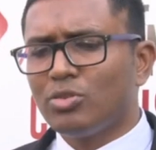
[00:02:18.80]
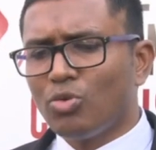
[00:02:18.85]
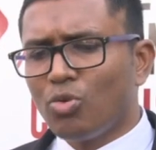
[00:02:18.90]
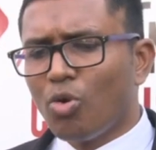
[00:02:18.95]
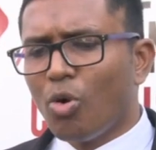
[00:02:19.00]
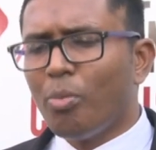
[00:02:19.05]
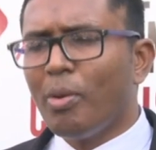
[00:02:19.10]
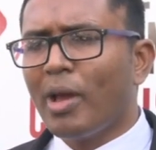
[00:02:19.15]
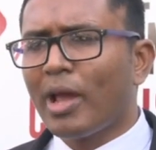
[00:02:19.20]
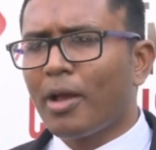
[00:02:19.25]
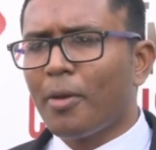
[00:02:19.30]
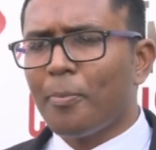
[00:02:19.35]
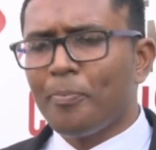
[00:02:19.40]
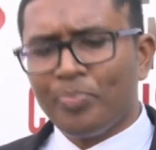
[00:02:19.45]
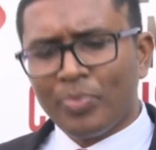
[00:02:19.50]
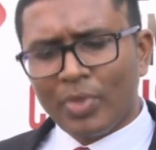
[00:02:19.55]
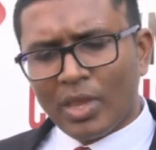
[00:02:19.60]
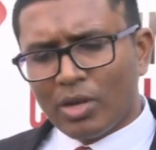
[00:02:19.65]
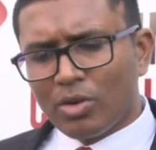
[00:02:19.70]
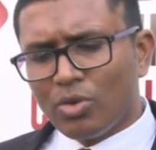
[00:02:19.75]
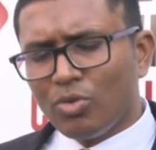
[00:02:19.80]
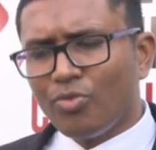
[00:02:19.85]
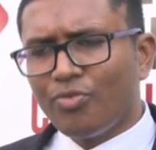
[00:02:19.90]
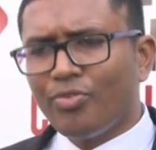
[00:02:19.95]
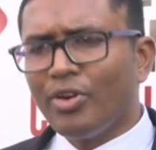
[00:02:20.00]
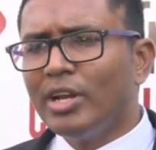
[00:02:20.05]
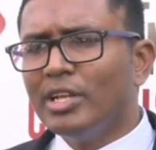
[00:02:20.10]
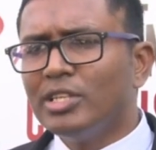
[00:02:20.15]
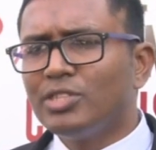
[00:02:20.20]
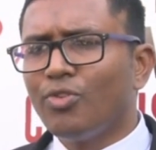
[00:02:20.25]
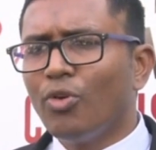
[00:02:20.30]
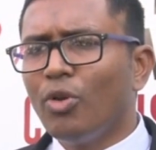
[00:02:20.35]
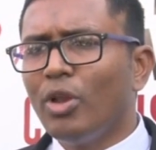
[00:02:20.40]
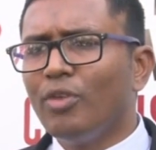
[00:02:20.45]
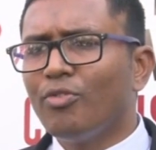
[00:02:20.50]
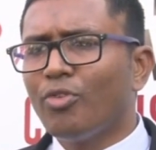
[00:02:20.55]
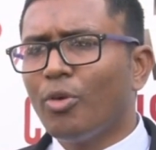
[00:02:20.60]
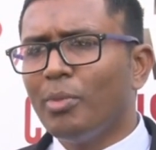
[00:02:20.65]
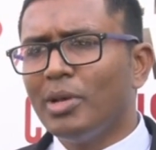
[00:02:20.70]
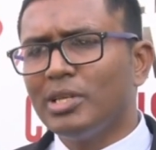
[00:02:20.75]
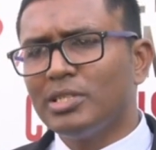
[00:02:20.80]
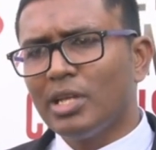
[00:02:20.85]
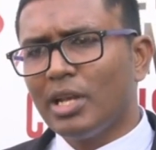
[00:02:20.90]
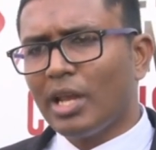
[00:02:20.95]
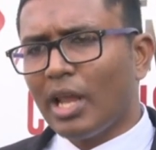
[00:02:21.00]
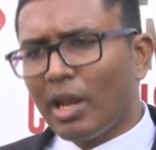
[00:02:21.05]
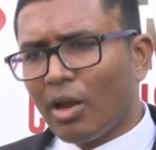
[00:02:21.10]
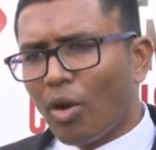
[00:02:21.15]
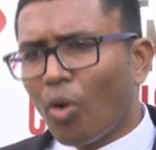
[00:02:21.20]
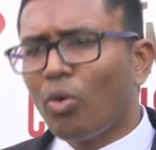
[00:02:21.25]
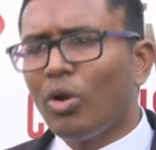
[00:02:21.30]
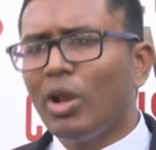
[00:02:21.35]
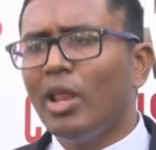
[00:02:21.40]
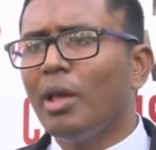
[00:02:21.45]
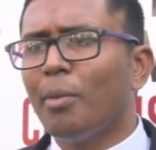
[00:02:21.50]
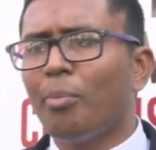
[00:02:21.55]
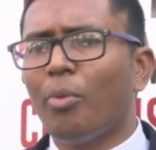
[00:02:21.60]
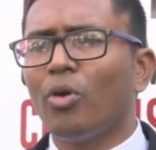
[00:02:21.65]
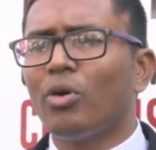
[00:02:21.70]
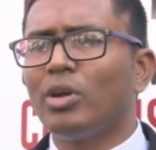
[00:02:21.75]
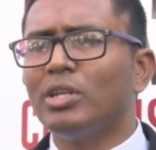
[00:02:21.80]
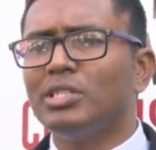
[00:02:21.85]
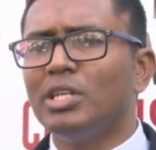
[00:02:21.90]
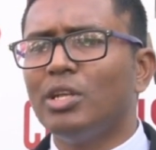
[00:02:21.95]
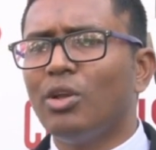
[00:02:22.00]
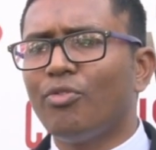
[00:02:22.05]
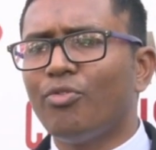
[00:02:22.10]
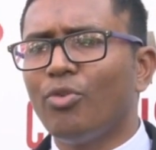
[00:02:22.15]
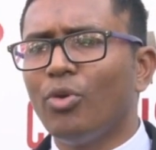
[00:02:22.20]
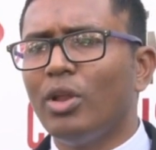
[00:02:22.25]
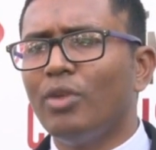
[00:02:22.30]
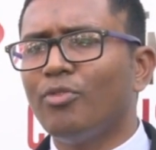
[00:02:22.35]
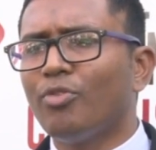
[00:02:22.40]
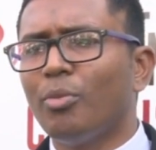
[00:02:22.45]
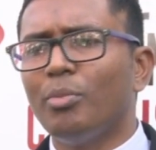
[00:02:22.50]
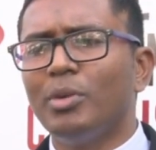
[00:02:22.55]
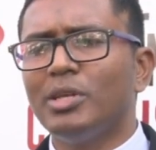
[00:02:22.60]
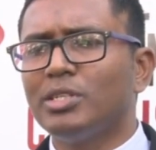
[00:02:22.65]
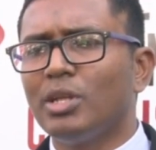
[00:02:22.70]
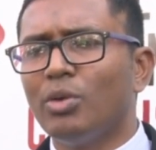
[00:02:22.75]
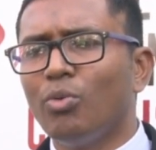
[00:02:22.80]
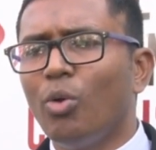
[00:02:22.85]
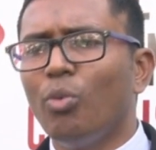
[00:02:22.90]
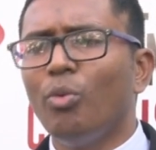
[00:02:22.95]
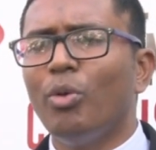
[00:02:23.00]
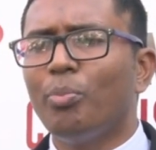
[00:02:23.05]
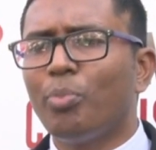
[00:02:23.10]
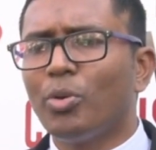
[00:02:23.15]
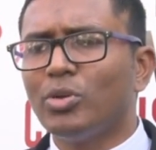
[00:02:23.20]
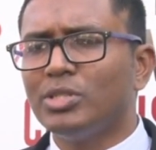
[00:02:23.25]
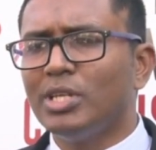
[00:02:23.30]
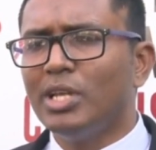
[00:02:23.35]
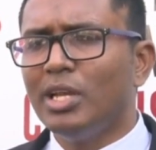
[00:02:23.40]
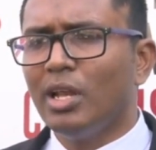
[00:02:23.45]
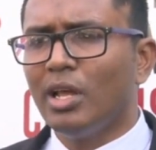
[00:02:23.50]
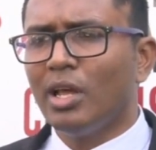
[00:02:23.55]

to go back to furnish full information, and only upon receipt of full information will we proceed.